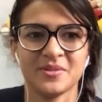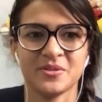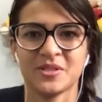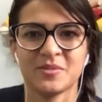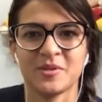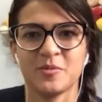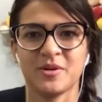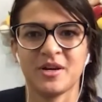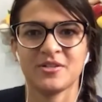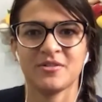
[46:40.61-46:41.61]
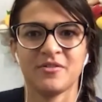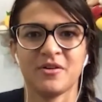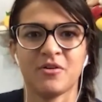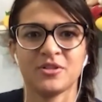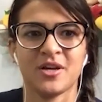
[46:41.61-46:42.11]
She was my inspiration the
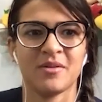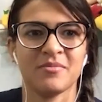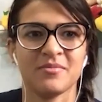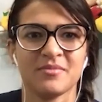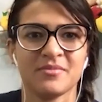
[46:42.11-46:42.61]
whole time.